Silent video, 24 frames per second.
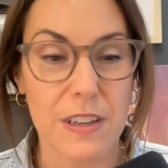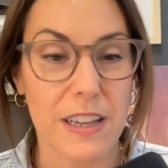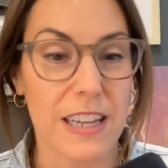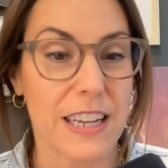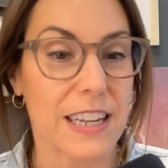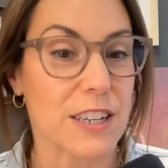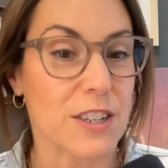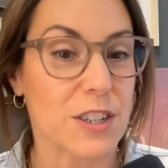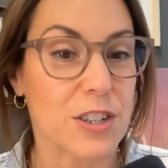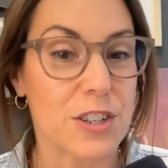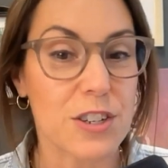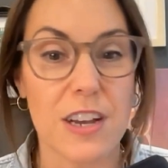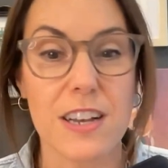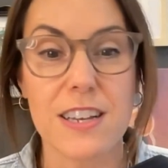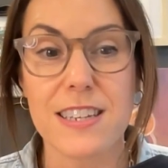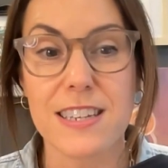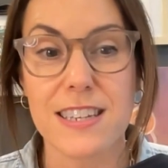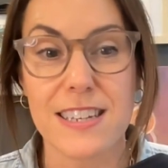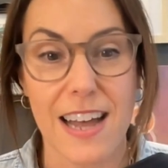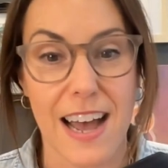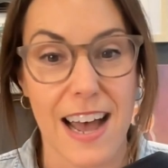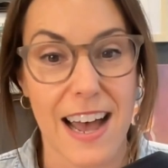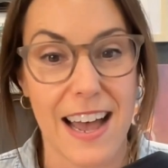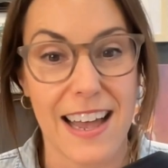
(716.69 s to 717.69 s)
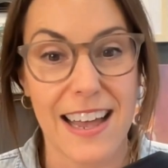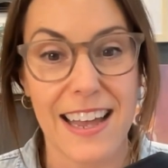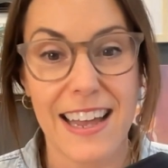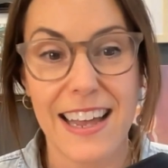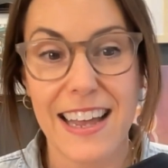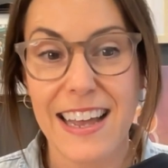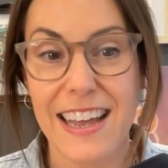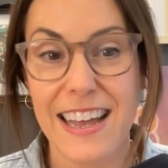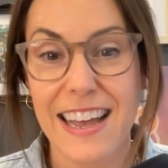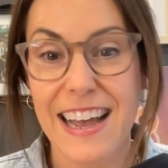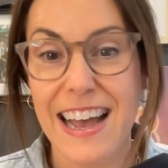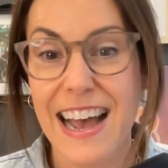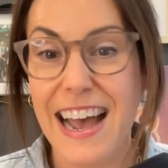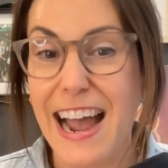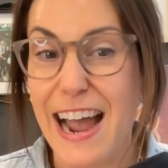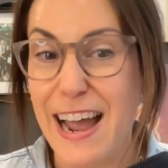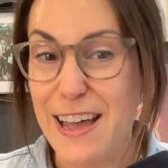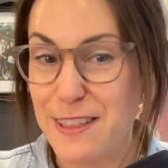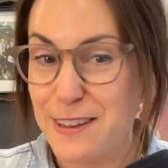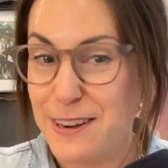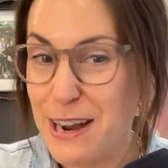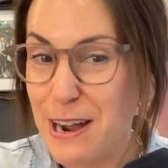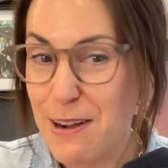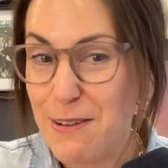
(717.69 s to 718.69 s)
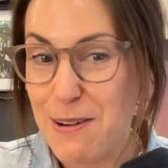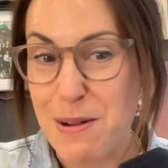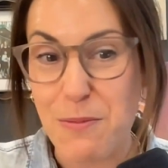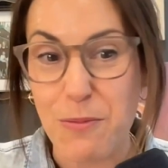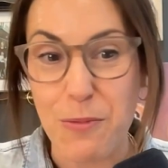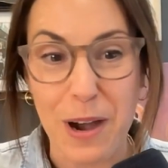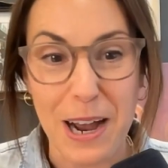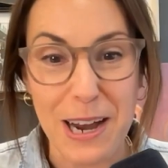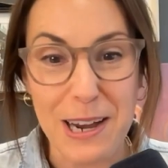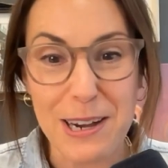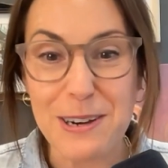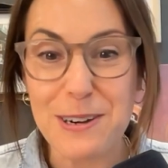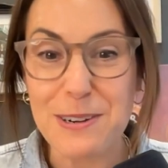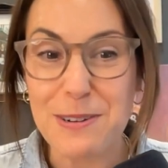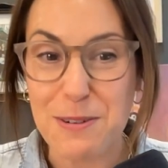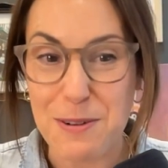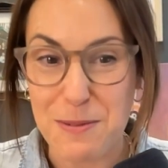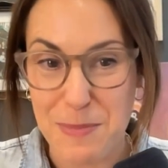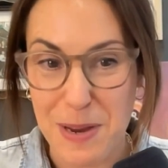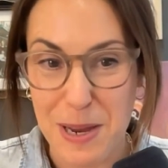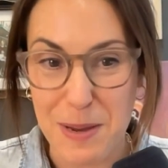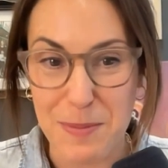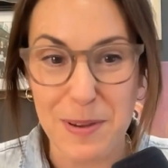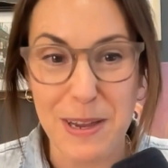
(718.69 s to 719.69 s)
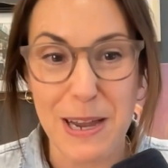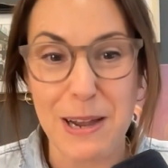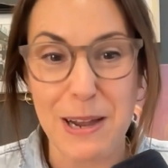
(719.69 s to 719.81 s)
Like, it's just not either how I'm wired, or maybe I